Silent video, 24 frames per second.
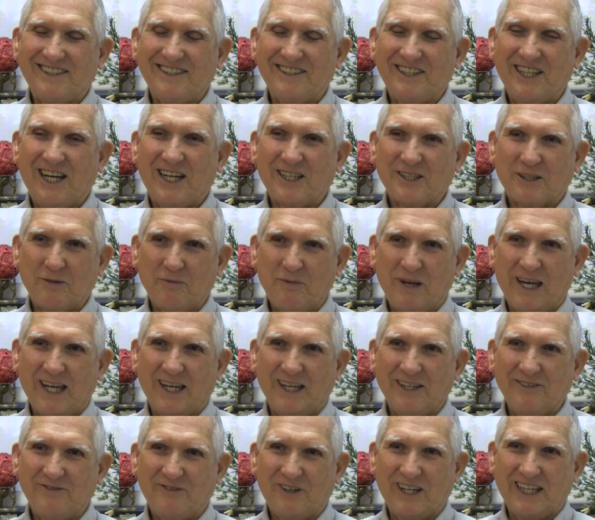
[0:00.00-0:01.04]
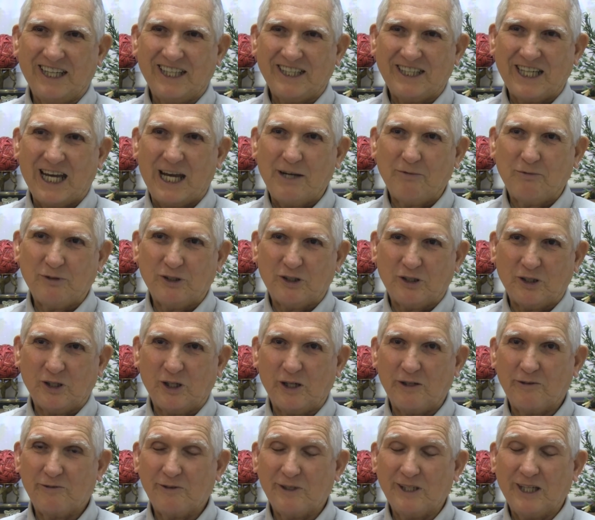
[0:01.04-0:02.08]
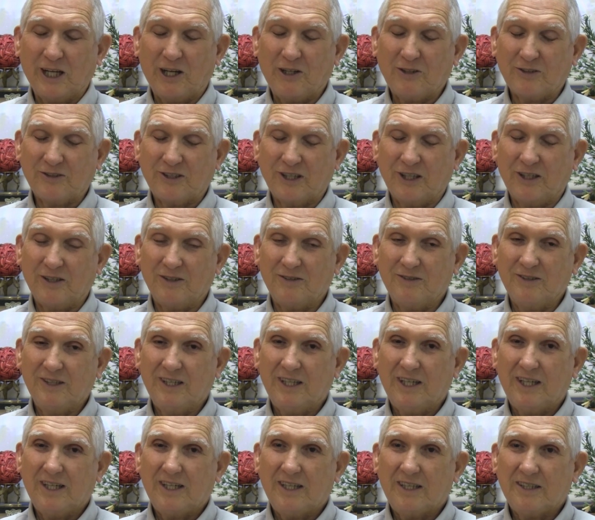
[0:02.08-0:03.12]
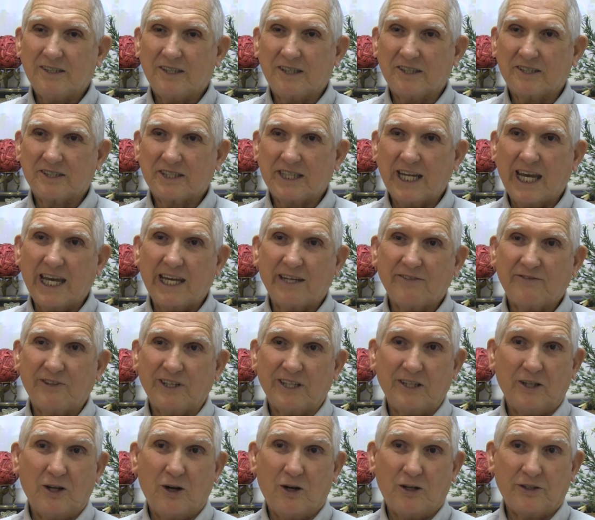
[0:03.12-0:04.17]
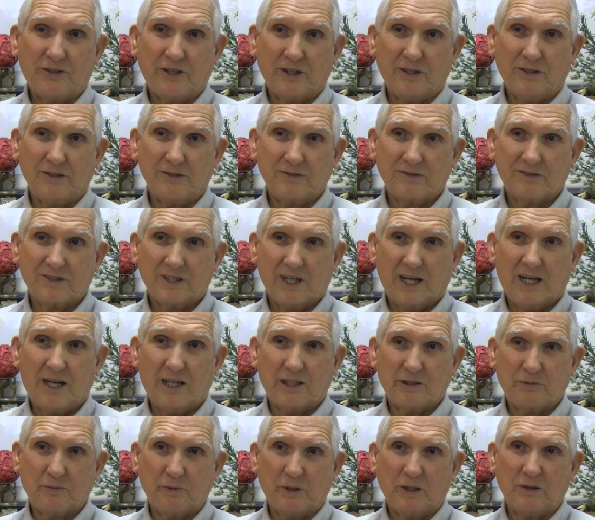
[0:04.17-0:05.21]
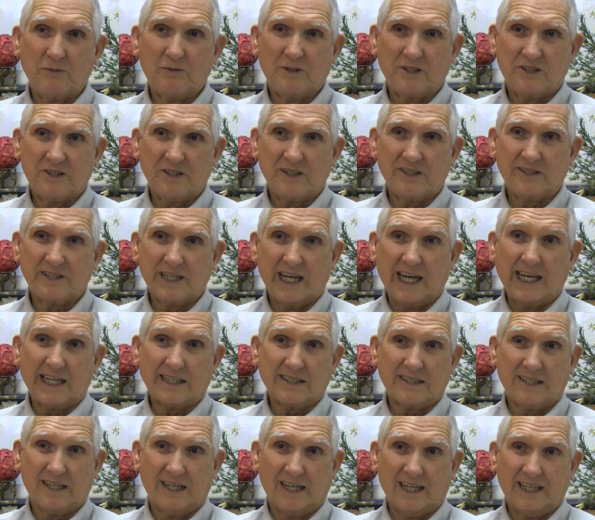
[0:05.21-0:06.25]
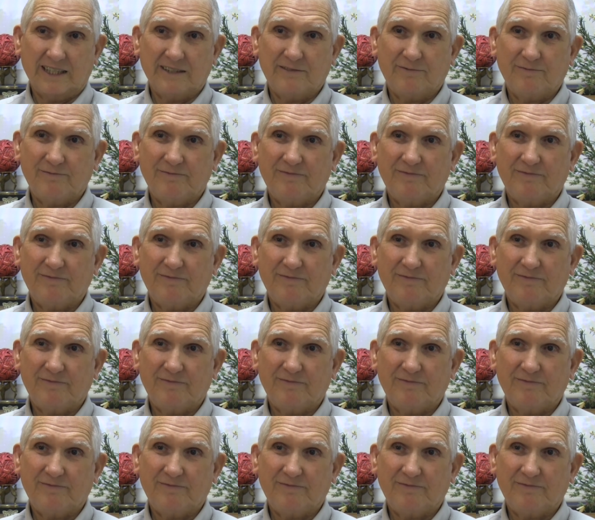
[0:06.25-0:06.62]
Dr. Belly for that type of surgery, and also the staff at North Oaks Hospital was just excellent.